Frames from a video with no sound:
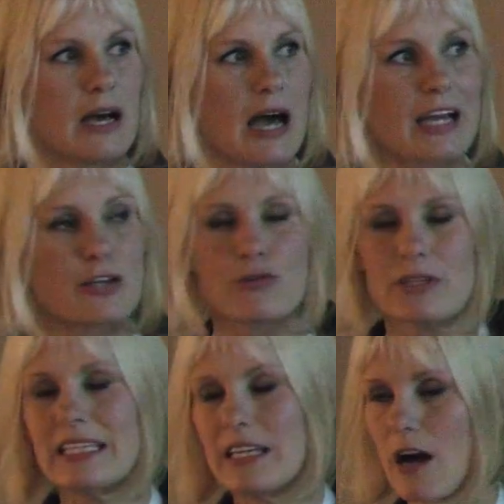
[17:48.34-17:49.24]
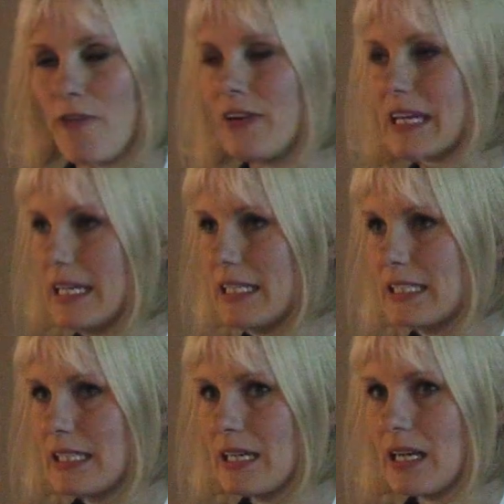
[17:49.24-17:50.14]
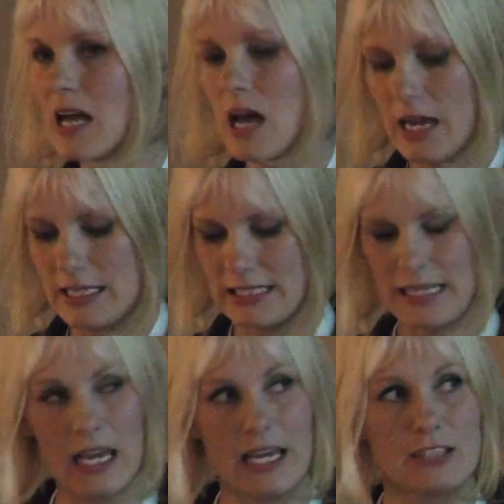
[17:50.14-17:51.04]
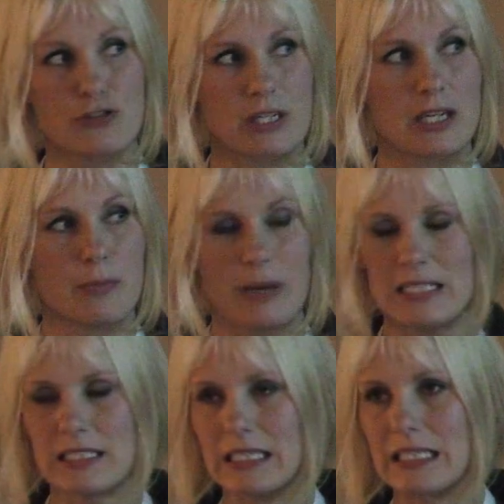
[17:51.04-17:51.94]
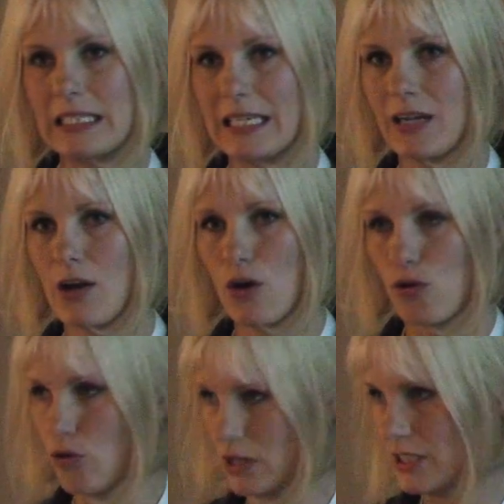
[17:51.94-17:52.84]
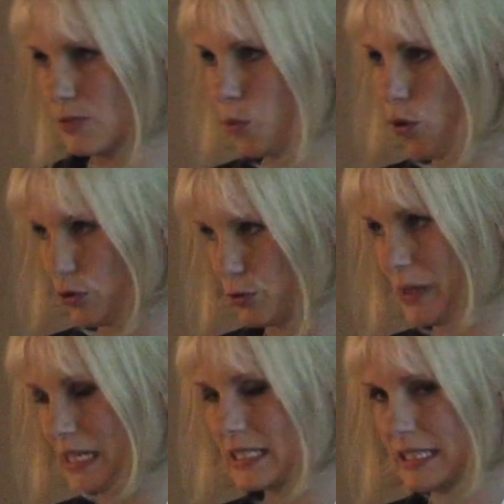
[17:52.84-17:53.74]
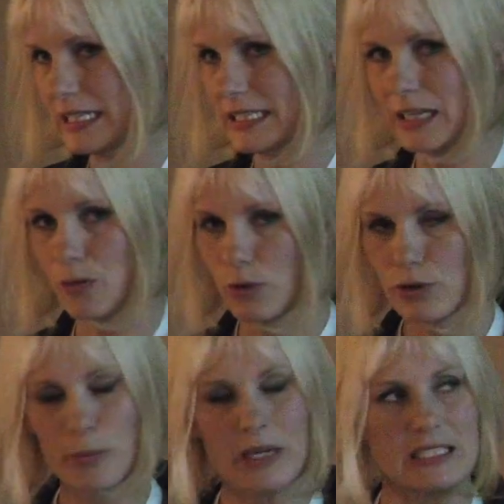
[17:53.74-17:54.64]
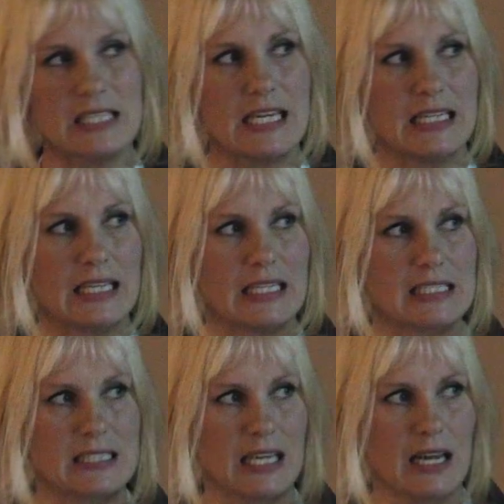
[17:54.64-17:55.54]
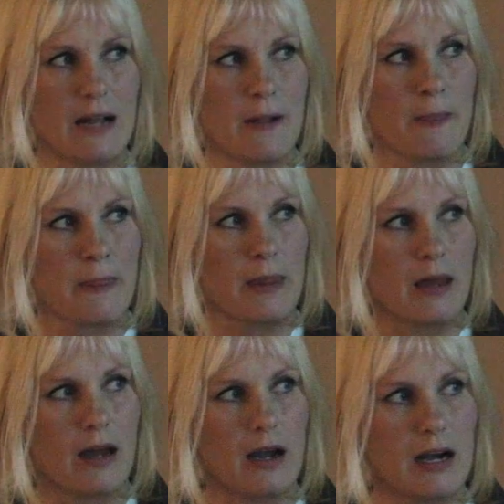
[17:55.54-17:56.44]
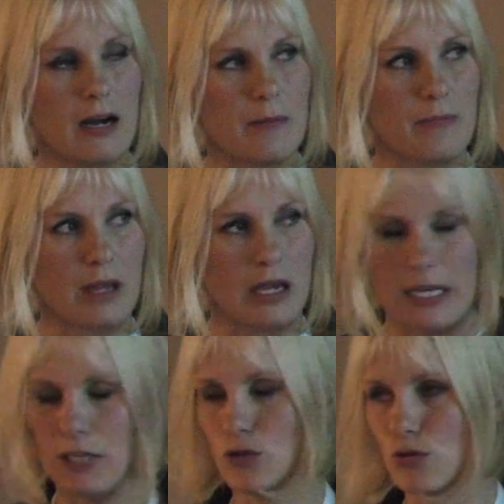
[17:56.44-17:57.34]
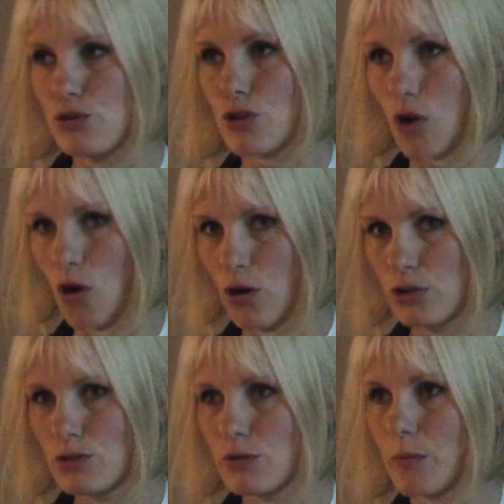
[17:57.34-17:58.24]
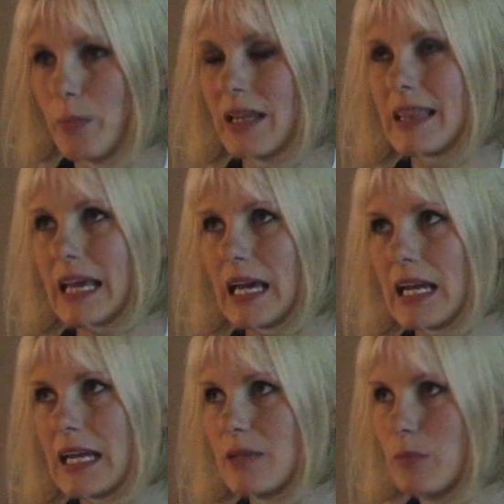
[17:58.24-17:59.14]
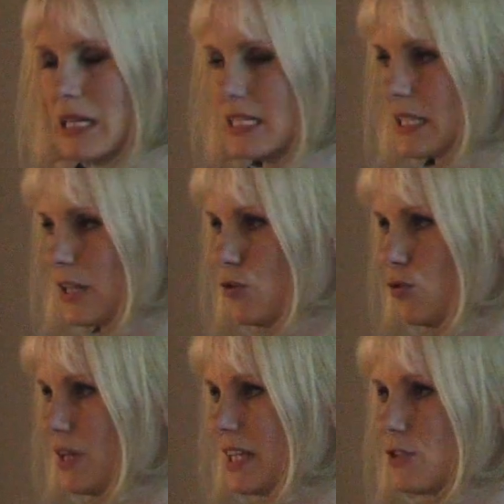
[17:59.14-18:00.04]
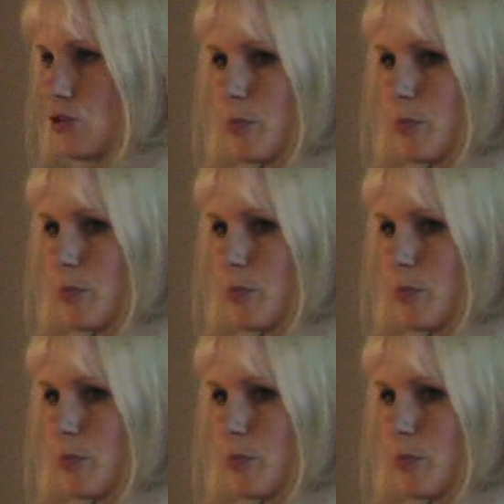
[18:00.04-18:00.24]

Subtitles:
accurate enough heating. Is it electric-based heating or is it water-based heating? Water-based heating is still in use a lot, but then it means that you need to